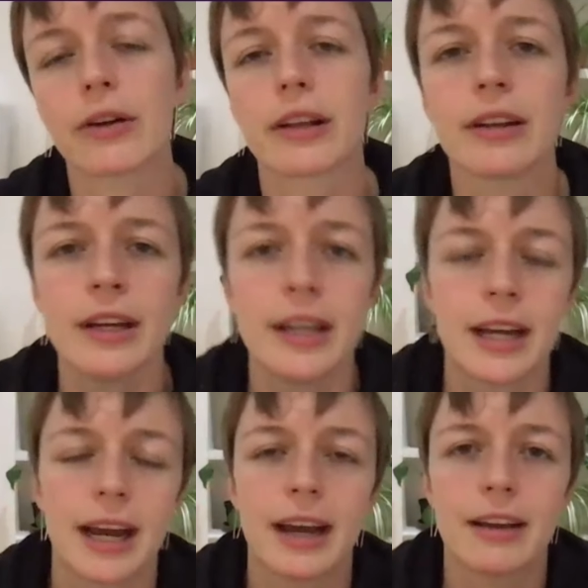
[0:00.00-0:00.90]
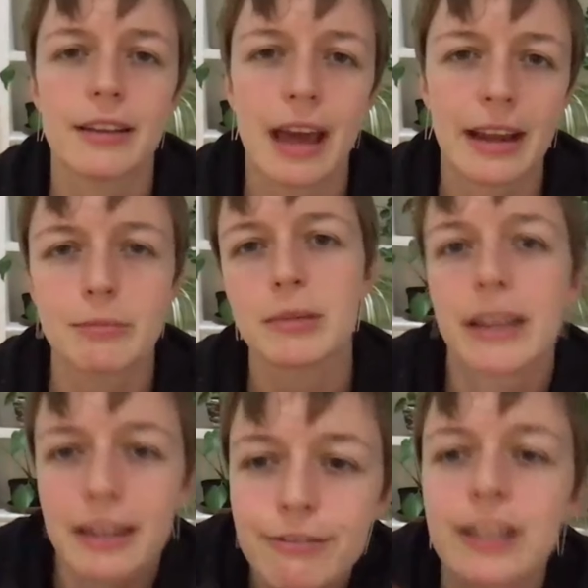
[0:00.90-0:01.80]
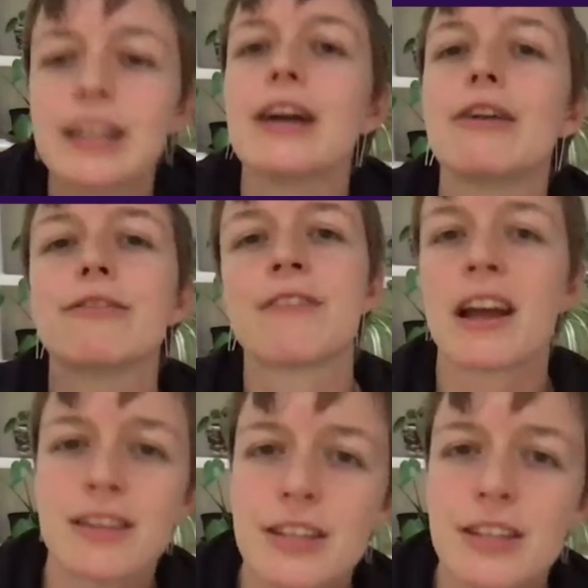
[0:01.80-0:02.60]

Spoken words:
And that can be video fed